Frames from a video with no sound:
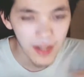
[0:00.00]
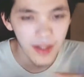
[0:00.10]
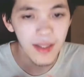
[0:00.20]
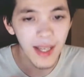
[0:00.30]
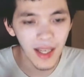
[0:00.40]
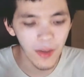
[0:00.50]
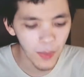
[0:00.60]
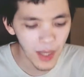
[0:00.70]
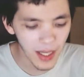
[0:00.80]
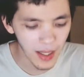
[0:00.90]
The second
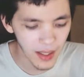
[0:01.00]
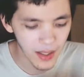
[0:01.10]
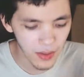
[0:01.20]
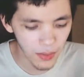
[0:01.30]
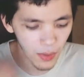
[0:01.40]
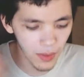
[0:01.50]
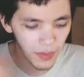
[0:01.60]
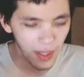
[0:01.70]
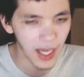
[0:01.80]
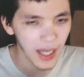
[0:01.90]
week is sort of
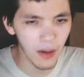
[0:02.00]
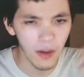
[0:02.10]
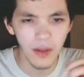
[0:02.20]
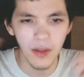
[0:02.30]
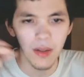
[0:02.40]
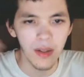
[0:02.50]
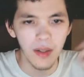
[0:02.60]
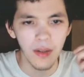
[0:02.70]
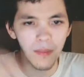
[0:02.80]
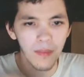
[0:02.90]
like
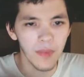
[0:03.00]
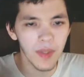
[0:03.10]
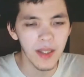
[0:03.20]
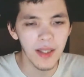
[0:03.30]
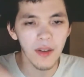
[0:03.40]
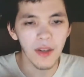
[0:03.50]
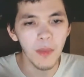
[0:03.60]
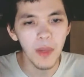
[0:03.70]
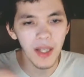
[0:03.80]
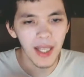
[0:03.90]
still
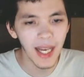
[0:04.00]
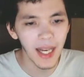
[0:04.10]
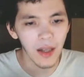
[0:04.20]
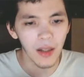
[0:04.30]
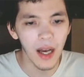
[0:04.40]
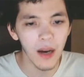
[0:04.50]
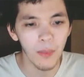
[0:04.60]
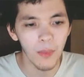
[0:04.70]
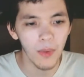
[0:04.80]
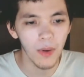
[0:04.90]
communicating a
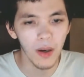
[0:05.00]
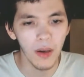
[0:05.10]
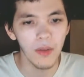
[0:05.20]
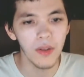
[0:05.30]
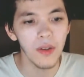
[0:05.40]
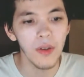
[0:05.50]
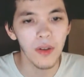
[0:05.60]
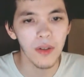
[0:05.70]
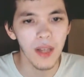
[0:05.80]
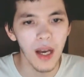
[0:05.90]
lot to
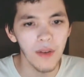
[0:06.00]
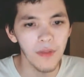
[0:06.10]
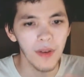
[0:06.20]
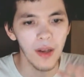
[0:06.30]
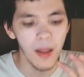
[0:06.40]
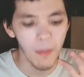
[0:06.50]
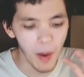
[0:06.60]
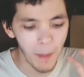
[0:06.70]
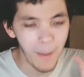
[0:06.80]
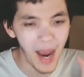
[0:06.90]
yourself,
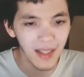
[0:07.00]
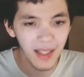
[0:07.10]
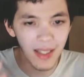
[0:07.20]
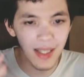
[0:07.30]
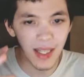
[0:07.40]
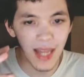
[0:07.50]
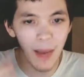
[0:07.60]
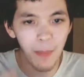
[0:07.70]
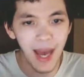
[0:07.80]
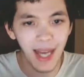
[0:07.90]
but balancing
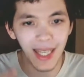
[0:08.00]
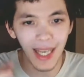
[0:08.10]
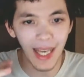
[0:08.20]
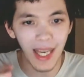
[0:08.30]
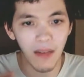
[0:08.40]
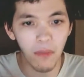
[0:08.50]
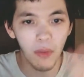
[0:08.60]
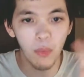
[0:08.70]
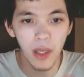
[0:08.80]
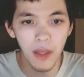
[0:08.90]
that back in
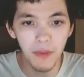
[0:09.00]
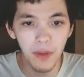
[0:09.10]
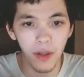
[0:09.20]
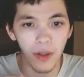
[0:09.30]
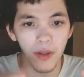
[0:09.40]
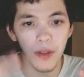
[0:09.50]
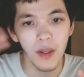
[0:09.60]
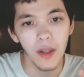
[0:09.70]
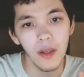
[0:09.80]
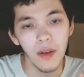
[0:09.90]
with what you've learned
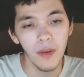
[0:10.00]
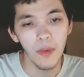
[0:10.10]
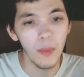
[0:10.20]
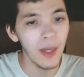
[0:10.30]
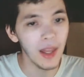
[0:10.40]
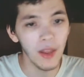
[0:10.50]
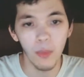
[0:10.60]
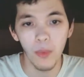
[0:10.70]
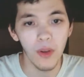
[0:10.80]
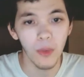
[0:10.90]
with
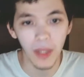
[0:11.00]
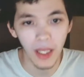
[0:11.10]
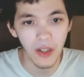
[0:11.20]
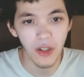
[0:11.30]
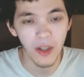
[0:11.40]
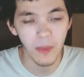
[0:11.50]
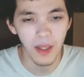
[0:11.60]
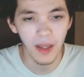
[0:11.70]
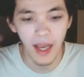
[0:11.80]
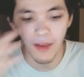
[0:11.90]
your relationships
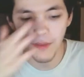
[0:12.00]
in life.